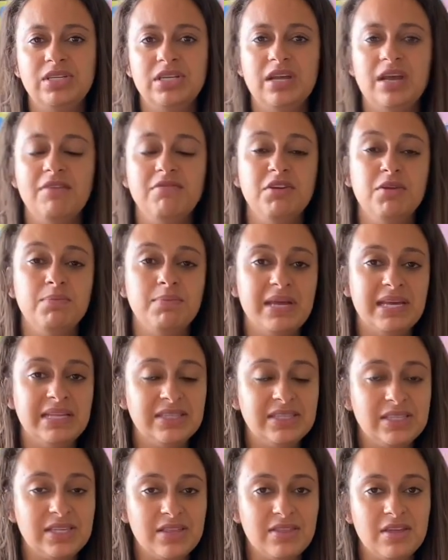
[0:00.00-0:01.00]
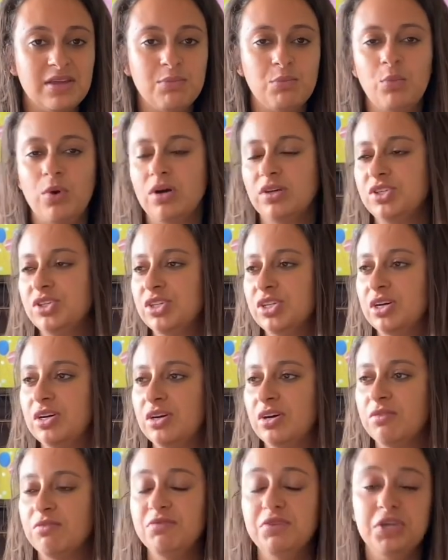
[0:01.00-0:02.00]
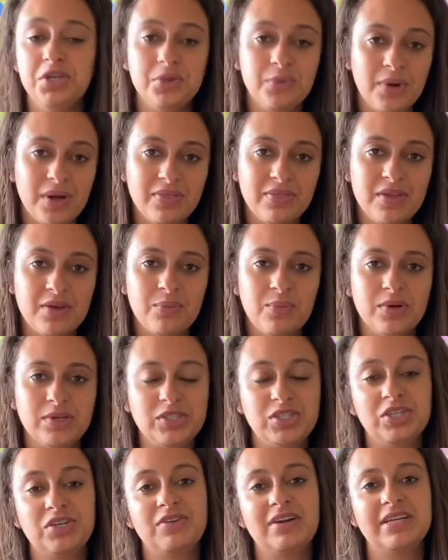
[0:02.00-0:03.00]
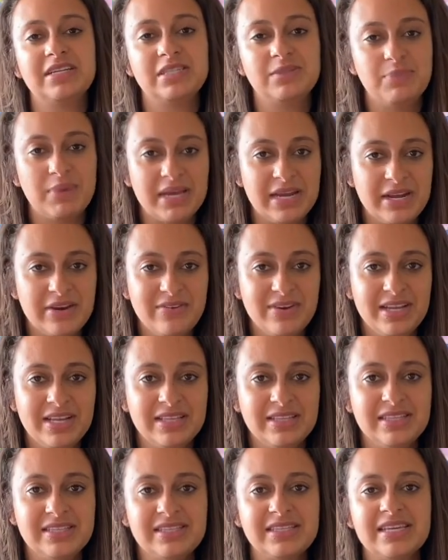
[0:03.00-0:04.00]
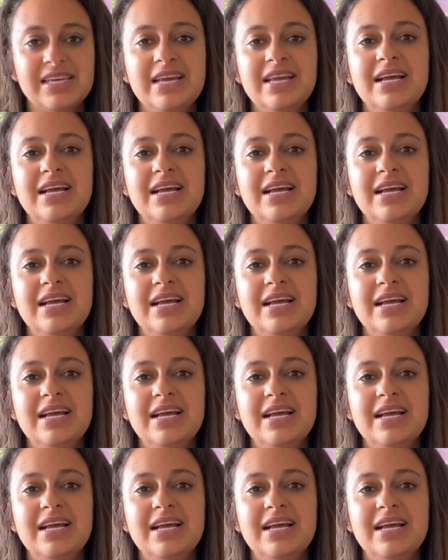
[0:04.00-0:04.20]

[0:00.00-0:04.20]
Have you been to them? What's your view on them? What's your experience?